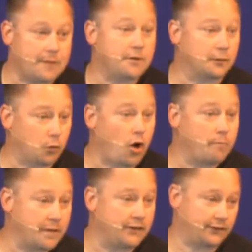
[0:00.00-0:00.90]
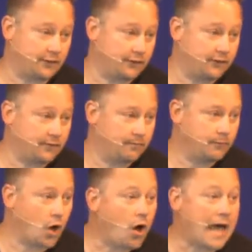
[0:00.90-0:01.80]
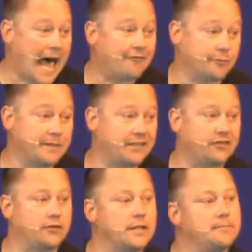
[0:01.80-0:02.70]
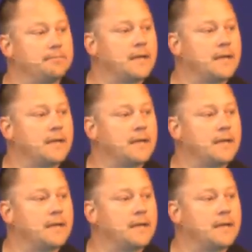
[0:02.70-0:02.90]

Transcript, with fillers: Because we're all ministers, we all have a ministry.